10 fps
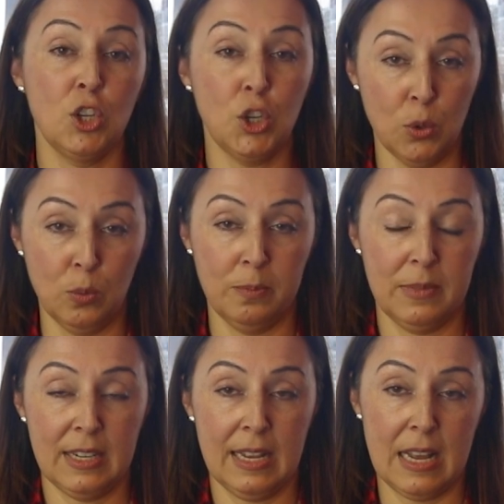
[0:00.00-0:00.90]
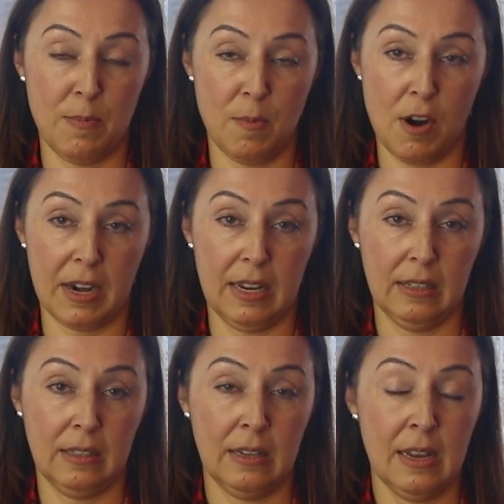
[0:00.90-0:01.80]
2. Tight labor
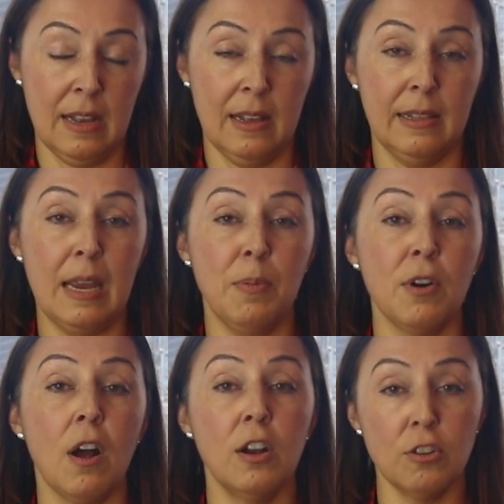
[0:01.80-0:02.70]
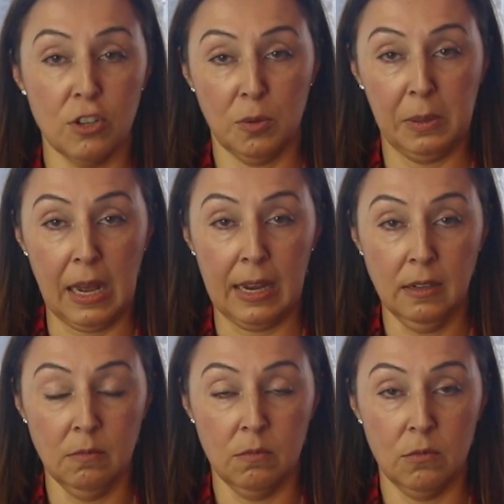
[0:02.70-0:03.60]
markets. Labor undersupply,